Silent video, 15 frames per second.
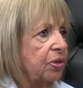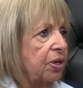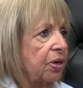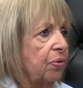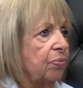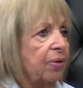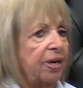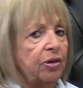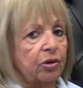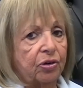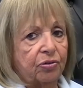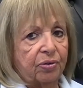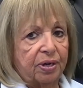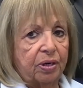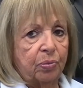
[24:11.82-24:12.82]
rate our
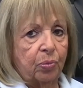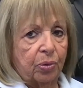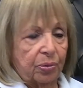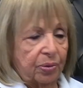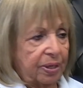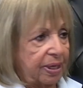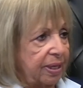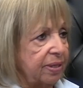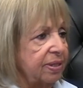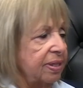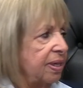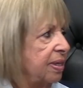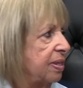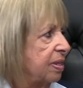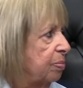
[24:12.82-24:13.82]
credit worthiness,
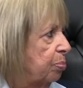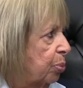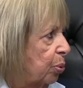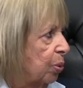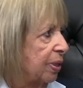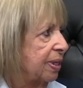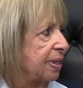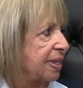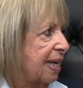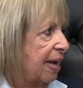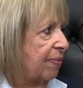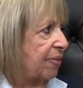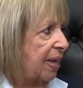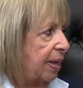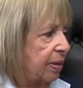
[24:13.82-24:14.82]
and it's important to
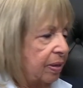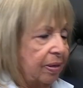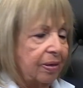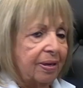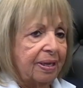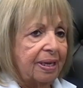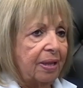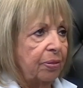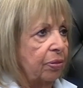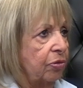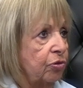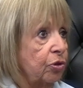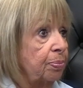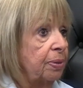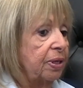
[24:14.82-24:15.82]
have that
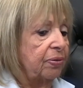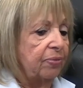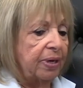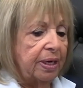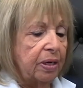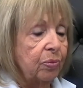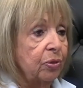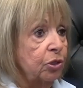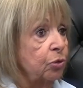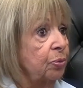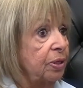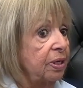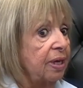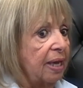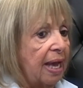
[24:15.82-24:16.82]
AAA rating, which
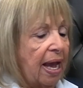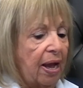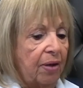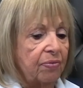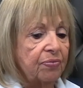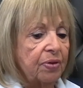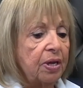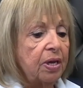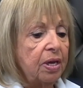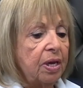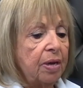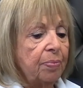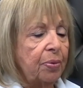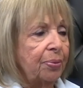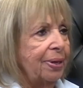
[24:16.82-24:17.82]
we have.
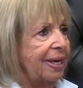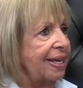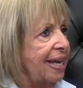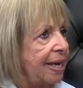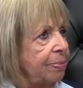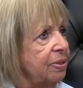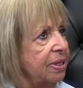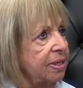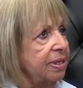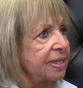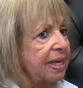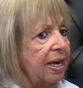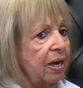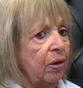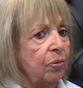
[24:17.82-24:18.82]
But when I came to the
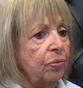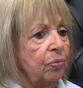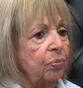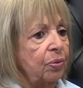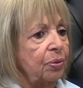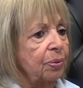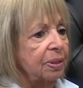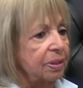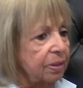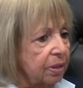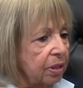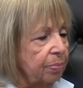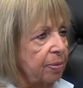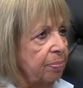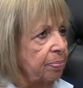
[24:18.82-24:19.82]
town, we were a
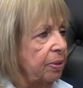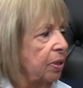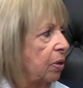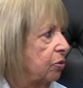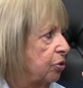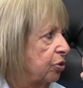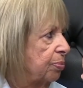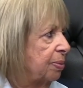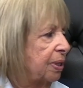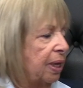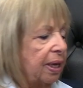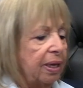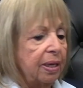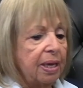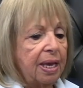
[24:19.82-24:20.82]
little bit below AAA.